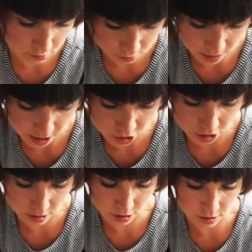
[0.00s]

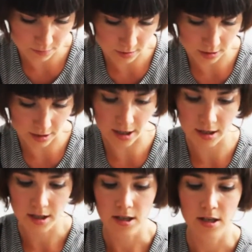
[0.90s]
or something like
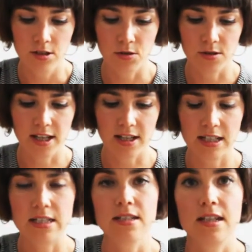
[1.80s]
that. So it's like
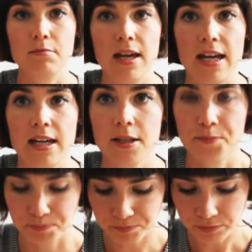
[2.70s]
an Indian make.
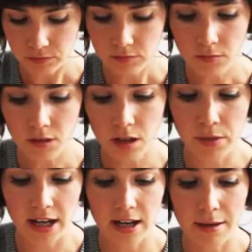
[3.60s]

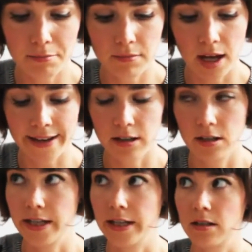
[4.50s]
But I
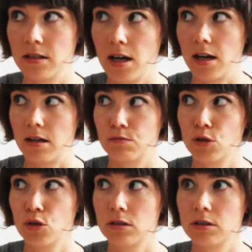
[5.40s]
got it in a
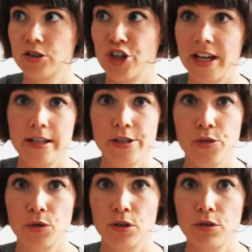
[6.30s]
local Chinese
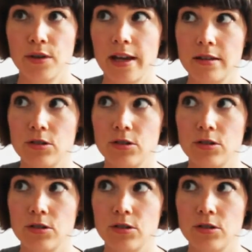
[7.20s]
store that